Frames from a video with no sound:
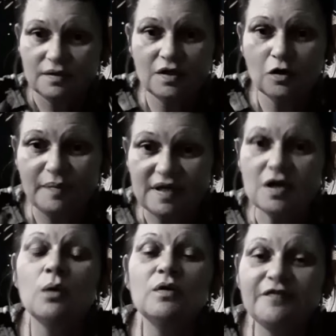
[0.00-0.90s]
you know, be
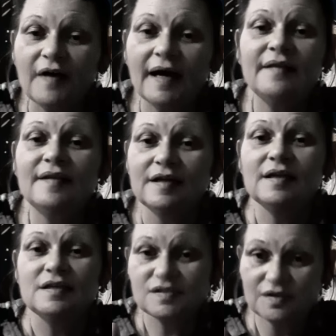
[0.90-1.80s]
notified that
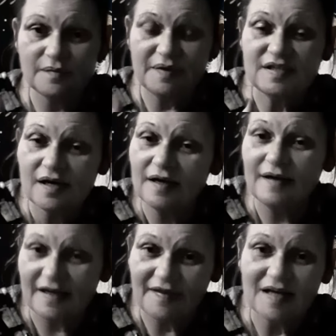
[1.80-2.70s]
it's going to be done
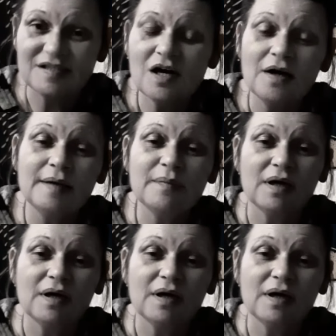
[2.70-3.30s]
at that time.